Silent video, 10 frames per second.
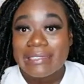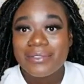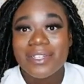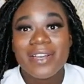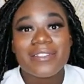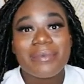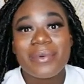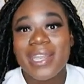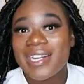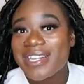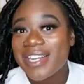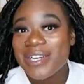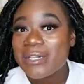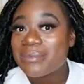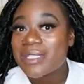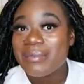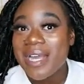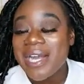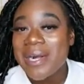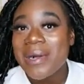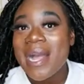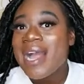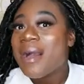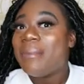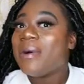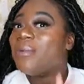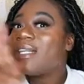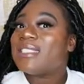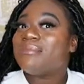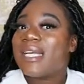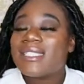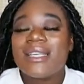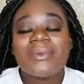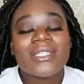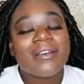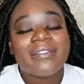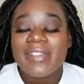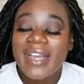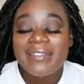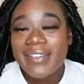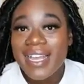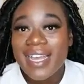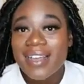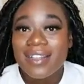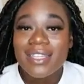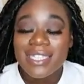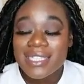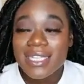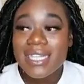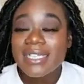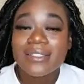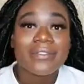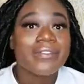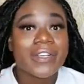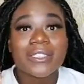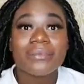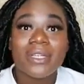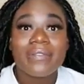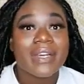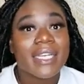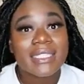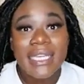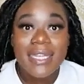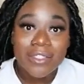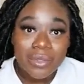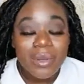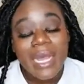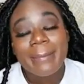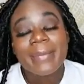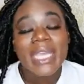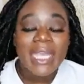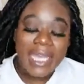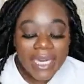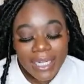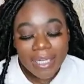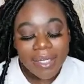We're going to have to be working out at home somehow. But once my stomach's on flat, listen, that's the first motherfucking tattoo I'm getting,